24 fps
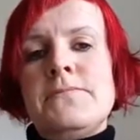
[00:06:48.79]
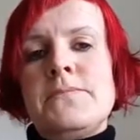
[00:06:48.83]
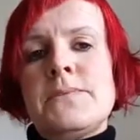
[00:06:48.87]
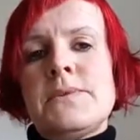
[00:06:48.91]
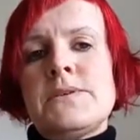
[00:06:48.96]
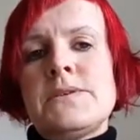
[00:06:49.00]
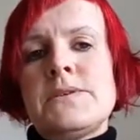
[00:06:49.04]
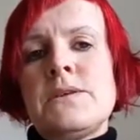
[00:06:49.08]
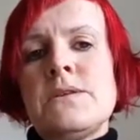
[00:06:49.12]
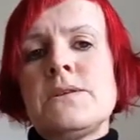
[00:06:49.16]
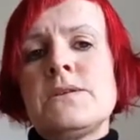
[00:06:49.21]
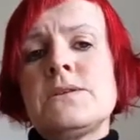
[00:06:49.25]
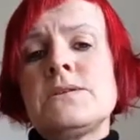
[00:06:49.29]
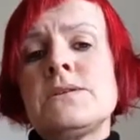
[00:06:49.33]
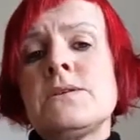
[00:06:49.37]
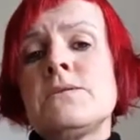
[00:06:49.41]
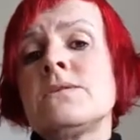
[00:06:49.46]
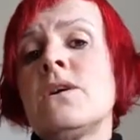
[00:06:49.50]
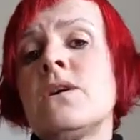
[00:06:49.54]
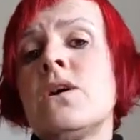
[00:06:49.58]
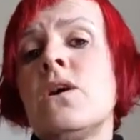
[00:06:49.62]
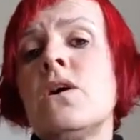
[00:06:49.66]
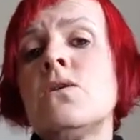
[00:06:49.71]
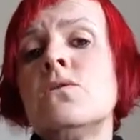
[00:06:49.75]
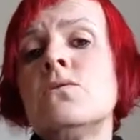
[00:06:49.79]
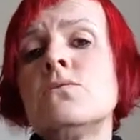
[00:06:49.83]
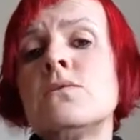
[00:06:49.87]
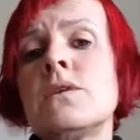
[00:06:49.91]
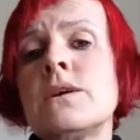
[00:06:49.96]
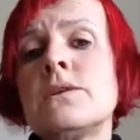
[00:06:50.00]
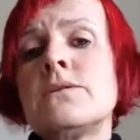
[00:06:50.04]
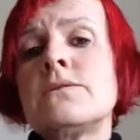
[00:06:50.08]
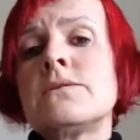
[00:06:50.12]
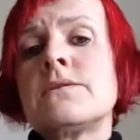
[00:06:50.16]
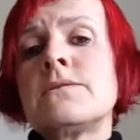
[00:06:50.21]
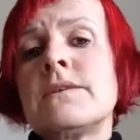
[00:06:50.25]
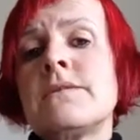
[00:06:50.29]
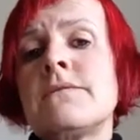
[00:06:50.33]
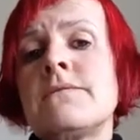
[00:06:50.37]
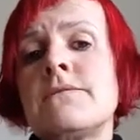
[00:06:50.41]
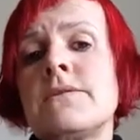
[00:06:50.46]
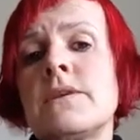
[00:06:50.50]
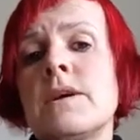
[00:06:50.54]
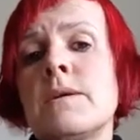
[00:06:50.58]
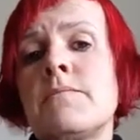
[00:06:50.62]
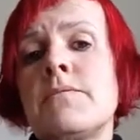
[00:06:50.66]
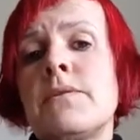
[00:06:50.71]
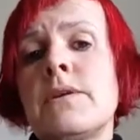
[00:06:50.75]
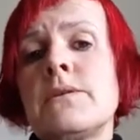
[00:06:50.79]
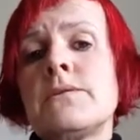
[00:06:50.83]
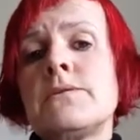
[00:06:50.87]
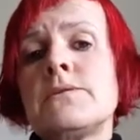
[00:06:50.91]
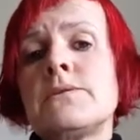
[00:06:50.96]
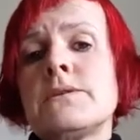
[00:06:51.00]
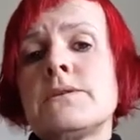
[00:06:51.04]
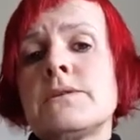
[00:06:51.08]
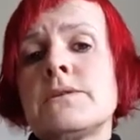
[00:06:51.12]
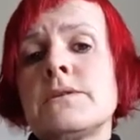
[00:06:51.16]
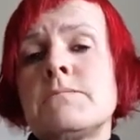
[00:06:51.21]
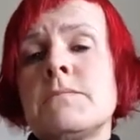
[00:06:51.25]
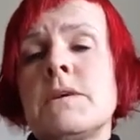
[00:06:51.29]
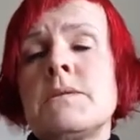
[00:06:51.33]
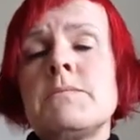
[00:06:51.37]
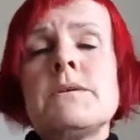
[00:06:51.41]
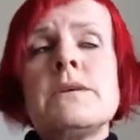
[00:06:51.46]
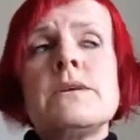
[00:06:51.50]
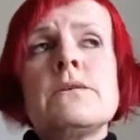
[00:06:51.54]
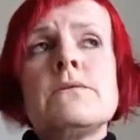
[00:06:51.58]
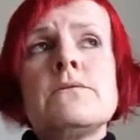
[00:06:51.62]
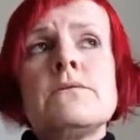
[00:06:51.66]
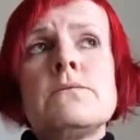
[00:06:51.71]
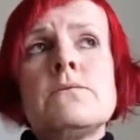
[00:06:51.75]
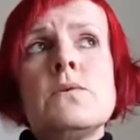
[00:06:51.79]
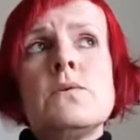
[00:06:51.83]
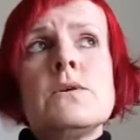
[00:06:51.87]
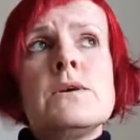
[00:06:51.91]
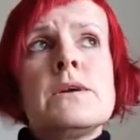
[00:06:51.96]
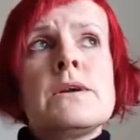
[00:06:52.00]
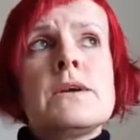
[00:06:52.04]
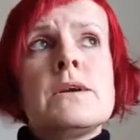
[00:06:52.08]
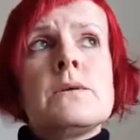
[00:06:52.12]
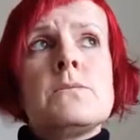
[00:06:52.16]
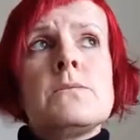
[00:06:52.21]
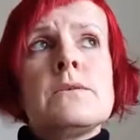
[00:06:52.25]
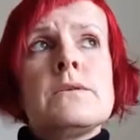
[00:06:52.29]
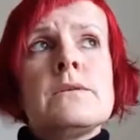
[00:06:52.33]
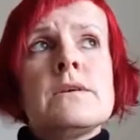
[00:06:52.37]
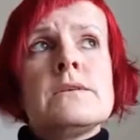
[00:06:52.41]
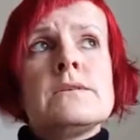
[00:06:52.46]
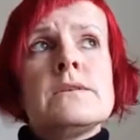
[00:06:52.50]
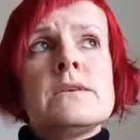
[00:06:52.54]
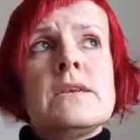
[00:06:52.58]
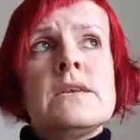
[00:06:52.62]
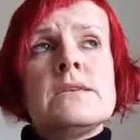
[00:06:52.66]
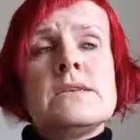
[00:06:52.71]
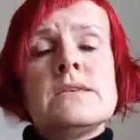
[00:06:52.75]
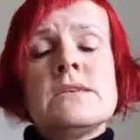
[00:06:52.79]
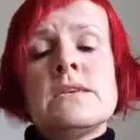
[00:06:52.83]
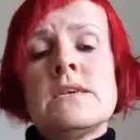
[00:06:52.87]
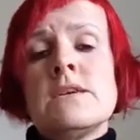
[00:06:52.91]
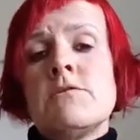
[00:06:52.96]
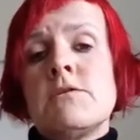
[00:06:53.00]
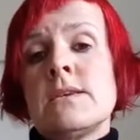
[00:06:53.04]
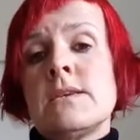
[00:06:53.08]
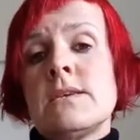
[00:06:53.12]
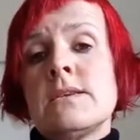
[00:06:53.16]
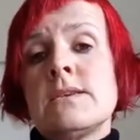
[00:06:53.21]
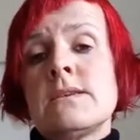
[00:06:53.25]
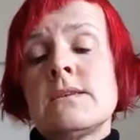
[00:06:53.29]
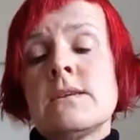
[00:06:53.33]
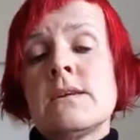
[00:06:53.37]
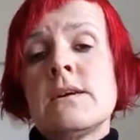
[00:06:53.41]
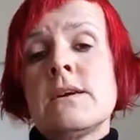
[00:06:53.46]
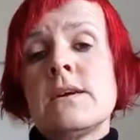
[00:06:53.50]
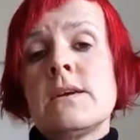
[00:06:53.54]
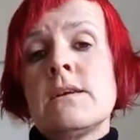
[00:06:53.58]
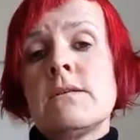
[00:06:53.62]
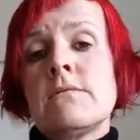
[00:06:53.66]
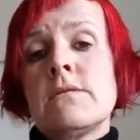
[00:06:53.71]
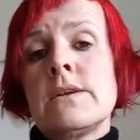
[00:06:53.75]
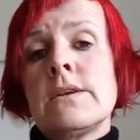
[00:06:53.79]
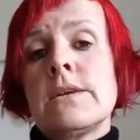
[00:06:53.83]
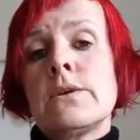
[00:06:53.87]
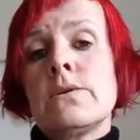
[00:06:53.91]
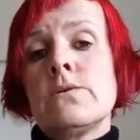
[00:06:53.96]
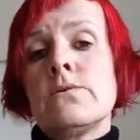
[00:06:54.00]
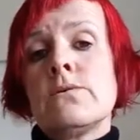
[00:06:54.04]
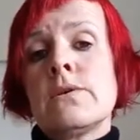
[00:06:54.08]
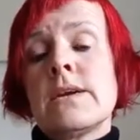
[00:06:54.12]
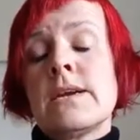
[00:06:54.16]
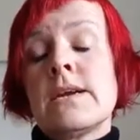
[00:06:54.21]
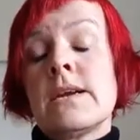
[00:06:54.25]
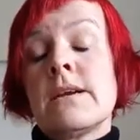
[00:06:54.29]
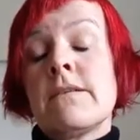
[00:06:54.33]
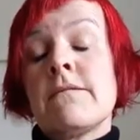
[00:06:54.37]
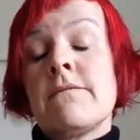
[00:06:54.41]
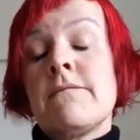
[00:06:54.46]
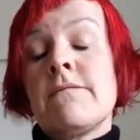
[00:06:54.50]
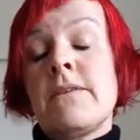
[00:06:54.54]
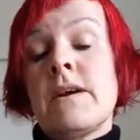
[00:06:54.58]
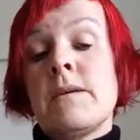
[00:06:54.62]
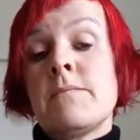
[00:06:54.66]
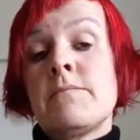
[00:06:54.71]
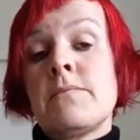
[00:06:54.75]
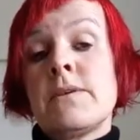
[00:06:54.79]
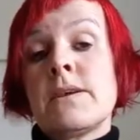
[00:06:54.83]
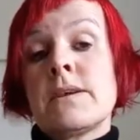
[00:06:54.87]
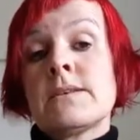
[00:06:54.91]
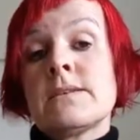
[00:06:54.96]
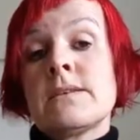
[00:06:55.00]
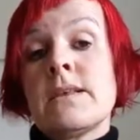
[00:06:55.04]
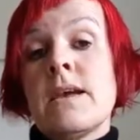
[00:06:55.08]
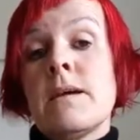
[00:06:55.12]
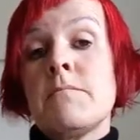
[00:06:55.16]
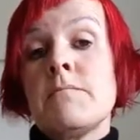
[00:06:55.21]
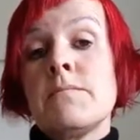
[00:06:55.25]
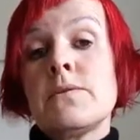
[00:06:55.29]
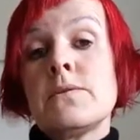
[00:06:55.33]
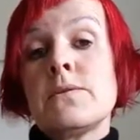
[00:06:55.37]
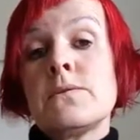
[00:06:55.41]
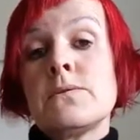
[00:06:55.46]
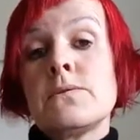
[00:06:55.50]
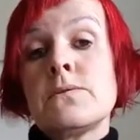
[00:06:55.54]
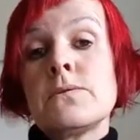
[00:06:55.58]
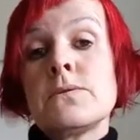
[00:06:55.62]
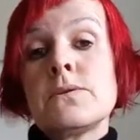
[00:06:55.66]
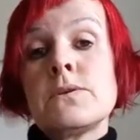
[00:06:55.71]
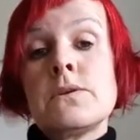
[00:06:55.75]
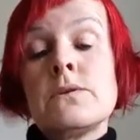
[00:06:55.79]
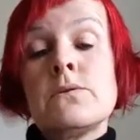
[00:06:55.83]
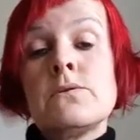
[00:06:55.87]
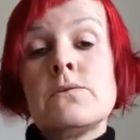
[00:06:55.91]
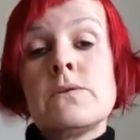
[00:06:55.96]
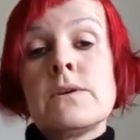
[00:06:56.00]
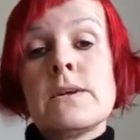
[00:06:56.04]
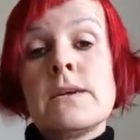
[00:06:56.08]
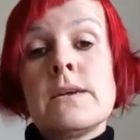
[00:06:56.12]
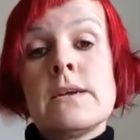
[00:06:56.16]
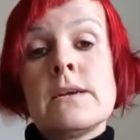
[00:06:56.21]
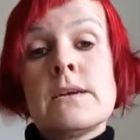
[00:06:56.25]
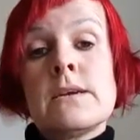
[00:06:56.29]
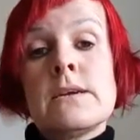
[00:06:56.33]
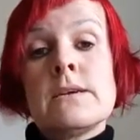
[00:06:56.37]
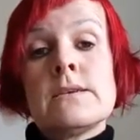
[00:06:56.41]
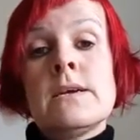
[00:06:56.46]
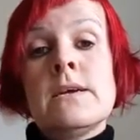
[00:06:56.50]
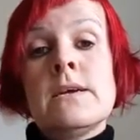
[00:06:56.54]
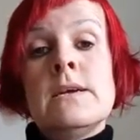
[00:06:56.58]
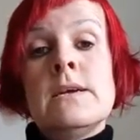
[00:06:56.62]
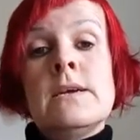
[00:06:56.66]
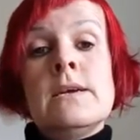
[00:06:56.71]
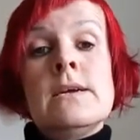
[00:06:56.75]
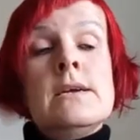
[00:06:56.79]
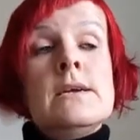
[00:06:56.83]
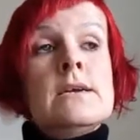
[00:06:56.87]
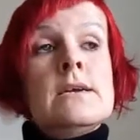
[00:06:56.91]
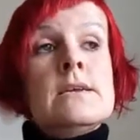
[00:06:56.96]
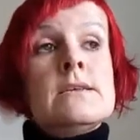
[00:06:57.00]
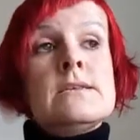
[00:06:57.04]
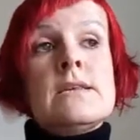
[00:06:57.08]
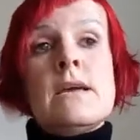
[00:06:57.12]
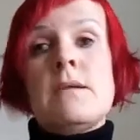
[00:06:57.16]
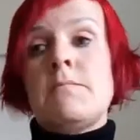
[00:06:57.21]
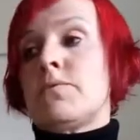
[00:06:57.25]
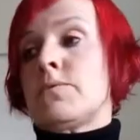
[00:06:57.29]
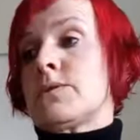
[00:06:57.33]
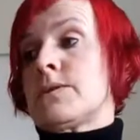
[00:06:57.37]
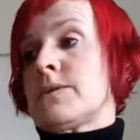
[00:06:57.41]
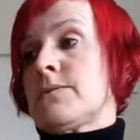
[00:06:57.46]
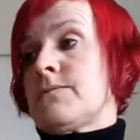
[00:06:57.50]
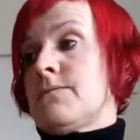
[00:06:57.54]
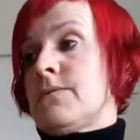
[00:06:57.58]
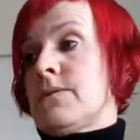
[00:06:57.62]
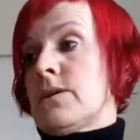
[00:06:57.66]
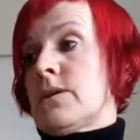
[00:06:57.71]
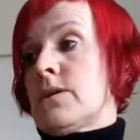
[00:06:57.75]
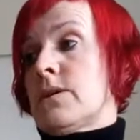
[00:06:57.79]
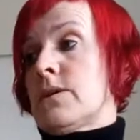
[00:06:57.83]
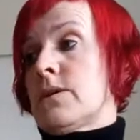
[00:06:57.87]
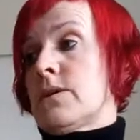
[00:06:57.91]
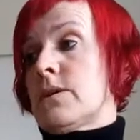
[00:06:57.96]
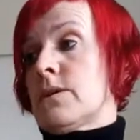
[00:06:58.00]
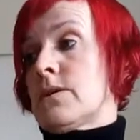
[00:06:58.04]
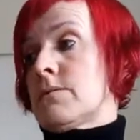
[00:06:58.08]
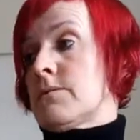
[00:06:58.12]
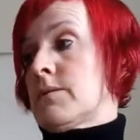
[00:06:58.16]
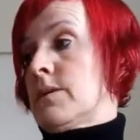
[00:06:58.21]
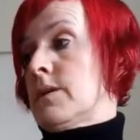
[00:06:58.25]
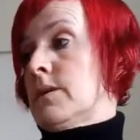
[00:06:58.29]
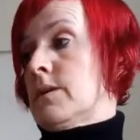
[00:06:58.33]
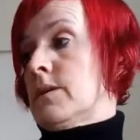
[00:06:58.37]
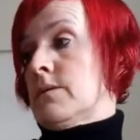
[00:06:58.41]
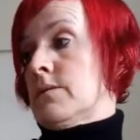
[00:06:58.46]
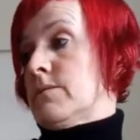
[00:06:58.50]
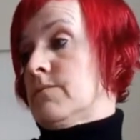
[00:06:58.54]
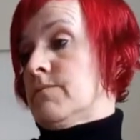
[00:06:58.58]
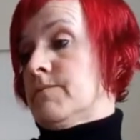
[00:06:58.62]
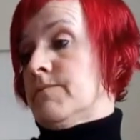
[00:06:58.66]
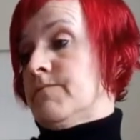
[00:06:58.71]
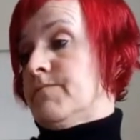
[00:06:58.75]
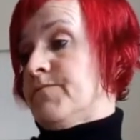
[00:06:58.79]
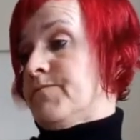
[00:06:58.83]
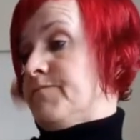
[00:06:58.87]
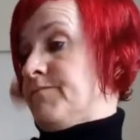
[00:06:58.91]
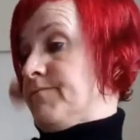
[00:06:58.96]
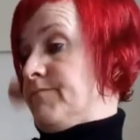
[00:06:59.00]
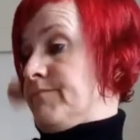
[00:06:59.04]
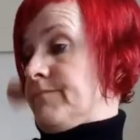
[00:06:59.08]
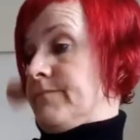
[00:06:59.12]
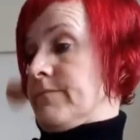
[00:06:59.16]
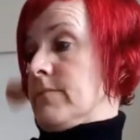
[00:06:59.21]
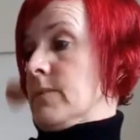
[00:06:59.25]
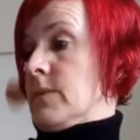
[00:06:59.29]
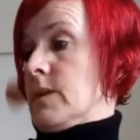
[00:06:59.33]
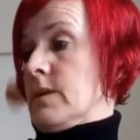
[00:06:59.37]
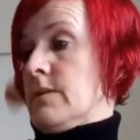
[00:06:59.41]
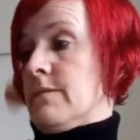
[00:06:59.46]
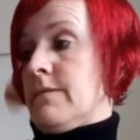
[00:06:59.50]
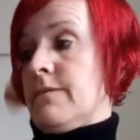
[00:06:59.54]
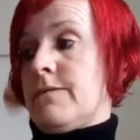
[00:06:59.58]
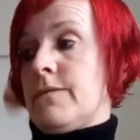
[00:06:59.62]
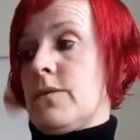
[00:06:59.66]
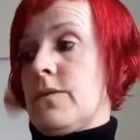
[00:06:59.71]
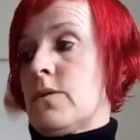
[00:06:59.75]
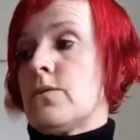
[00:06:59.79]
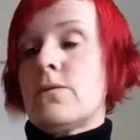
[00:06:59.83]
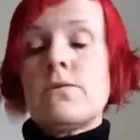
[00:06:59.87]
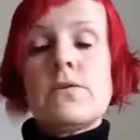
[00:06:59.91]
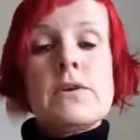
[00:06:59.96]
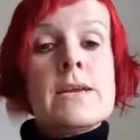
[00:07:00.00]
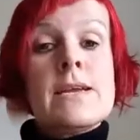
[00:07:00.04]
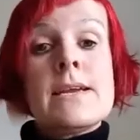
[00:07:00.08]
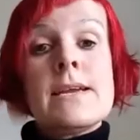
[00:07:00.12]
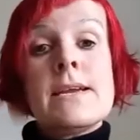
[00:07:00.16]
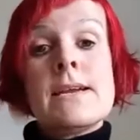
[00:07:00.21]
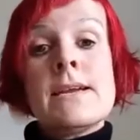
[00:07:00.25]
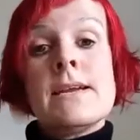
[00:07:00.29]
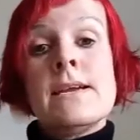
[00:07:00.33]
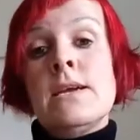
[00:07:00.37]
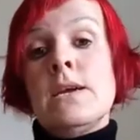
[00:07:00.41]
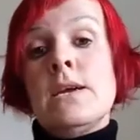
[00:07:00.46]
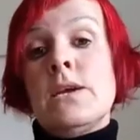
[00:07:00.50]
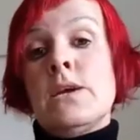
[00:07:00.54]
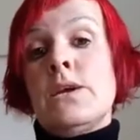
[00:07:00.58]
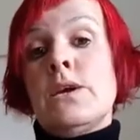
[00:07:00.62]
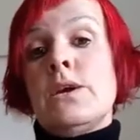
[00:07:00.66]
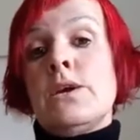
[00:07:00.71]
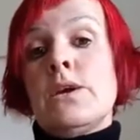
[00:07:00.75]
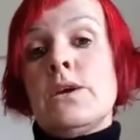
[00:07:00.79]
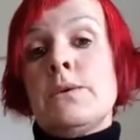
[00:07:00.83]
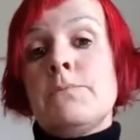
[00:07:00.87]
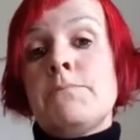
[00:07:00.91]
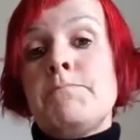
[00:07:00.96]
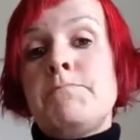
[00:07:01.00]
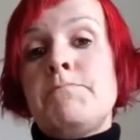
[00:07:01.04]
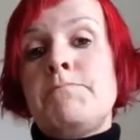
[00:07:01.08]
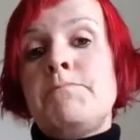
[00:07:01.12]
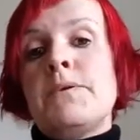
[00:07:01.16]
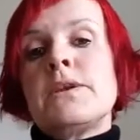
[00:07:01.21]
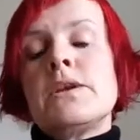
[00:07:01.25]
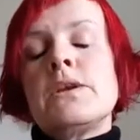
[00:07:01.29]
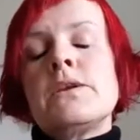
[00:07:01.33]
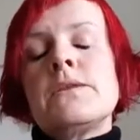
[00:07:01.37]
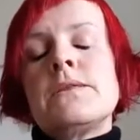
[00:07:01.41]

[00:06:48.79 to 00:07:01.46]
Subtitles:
So there's a whole load of different approaches. Maybe you're working with as an interior designer and you're looking at fabric samples, you're looking at samples for, you know, flooring, but